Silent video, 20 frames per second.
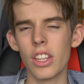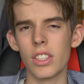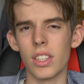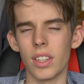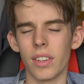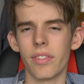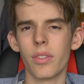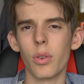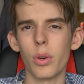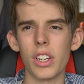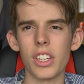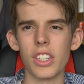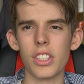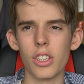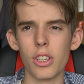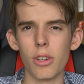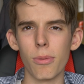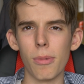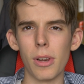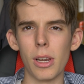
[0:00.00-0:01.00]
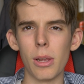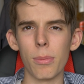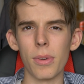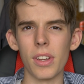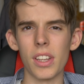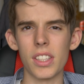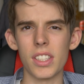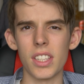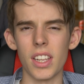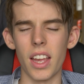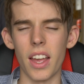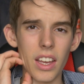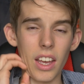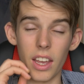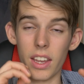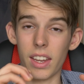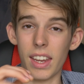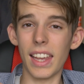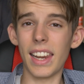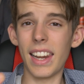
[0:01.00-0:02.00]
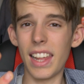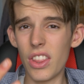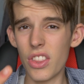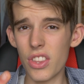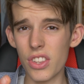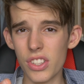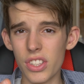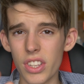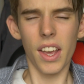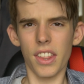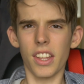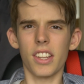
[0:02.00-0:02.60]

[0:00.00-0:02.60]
to 42mm kit lens.